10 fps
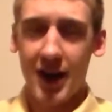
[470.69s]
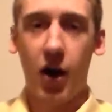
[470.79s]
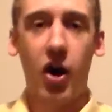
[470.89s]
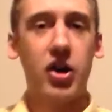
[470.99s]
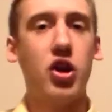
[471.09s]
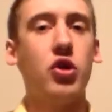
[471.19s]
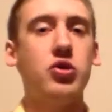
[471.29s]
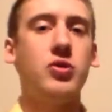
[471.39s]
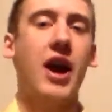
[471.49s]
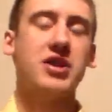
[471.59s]
Now I know
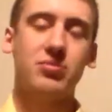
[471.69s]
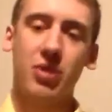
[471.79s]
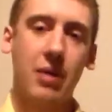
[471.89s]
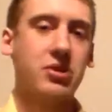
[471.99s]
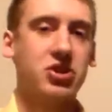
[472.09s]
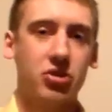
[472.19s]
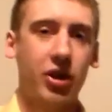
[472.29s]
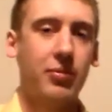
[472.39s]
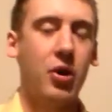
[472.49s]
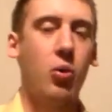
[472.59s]
you guys are probably
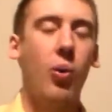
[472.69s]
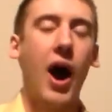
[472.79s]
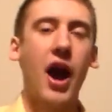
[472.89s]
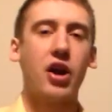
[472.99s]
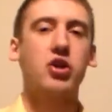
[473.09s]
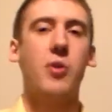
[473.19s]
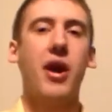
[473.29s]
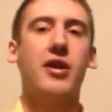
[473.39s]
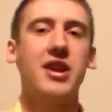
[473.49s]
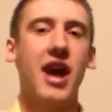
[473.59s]
screaming, why are you
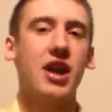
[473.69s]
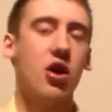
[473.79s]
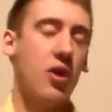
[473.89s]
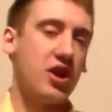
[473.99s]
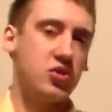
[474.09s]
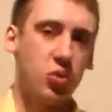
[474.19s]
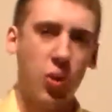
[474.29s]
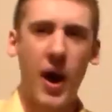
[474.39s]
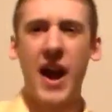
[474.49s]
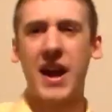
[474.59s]
wearing yellow? It's
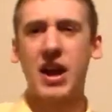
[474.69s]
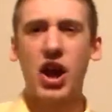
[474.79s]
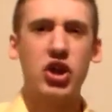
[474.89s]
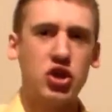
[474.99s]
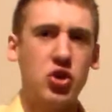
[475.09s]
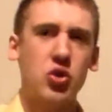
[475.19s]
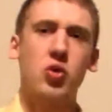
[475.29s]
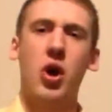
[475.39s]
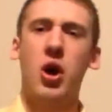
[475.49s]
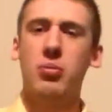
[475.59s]
way
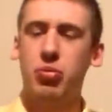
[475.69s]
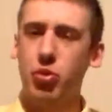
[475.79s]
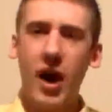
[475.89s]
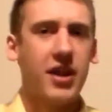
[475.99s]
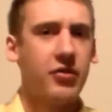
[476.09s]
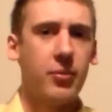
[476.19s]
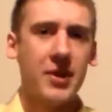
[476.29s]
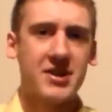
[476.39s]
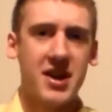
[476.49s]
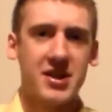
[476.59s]
too bright for
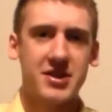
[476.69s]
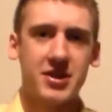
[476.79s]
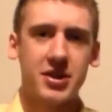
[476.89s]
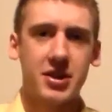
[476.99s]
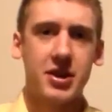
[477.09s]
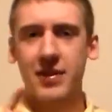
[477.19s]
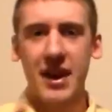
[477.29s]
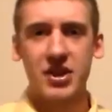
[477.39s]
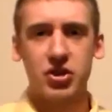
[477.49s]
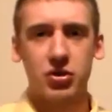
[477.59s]
business.
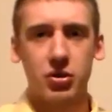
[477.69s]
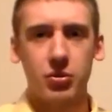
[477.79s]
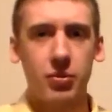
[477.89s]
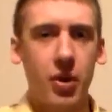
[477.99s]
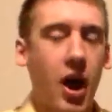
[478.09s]
That is true.